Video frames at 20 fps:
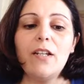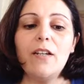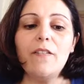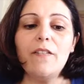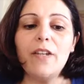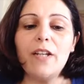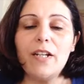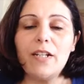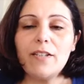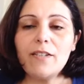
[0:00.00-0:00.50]

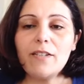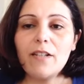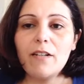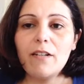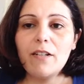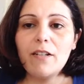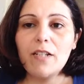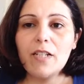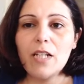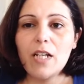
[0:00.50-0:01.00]
They are
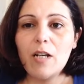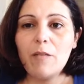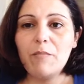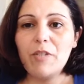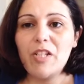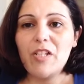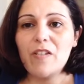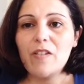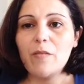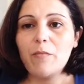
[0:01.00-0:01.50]
starting to come
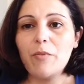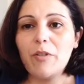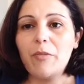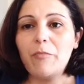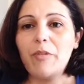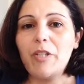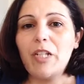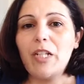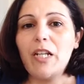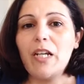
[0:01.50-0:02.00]
into
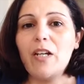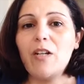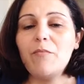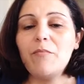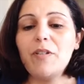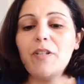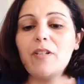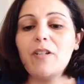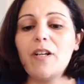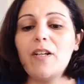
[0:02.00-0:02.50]
suburbia now,
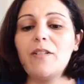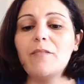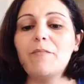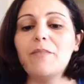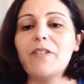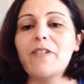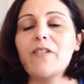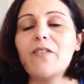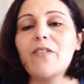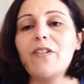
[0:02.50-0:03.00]
but
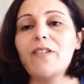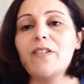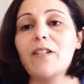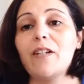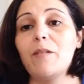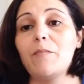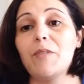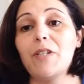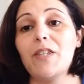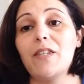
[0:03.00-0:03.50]
it still hasn't
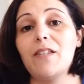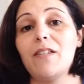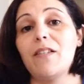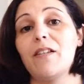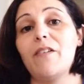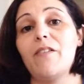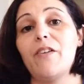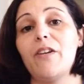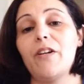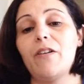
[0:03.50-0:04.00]
come to this
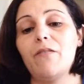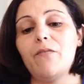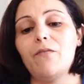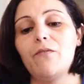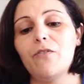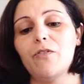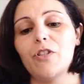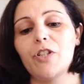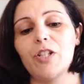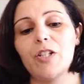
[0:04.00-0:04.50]
area,
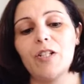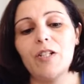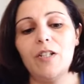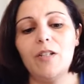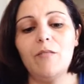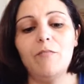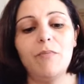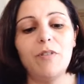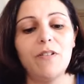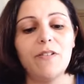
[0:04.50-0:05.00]

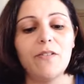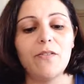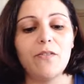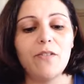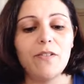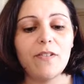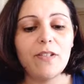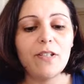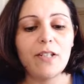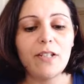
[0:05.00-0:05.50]
unfortunately. But as soon
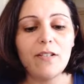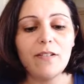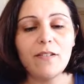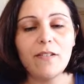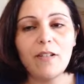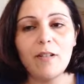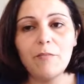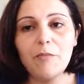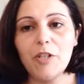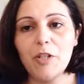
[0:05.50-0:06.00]
as it does,
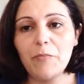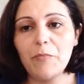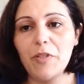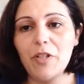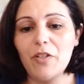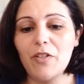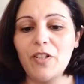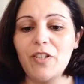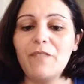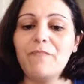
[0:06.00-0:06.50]
I'm
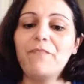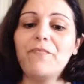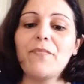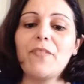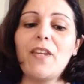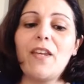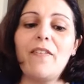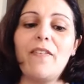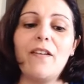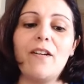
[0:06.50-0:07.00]
jumping on it,
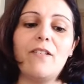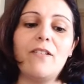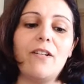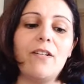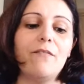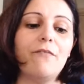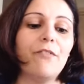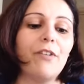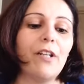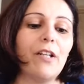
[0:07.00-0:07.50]
and then I'll
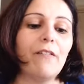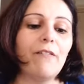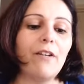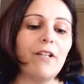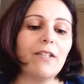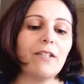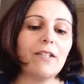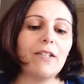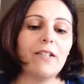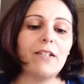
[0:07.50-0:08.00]
have really
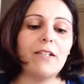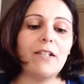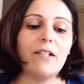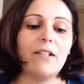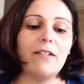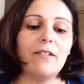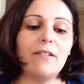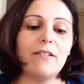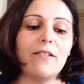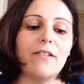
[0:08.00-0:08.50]
fast
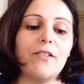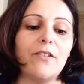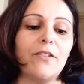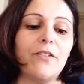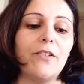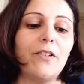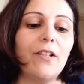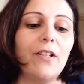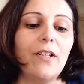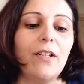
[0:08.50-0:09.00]
internet.
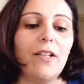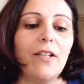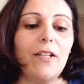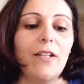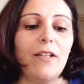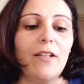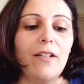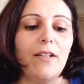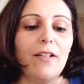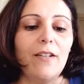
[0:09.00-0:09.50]
So
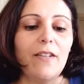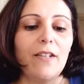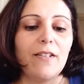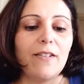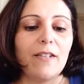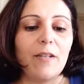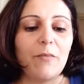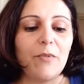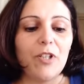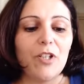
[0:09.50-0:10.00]

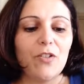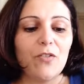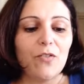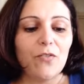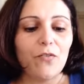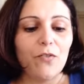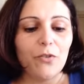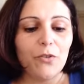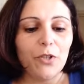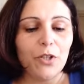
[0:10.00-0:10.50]
that's something to look
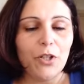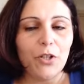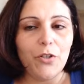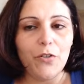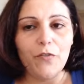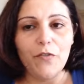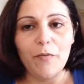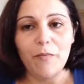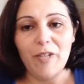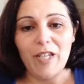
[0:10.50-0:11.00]
forward to
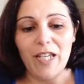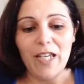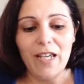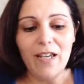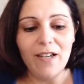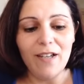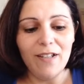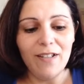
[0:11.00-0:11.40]
for me.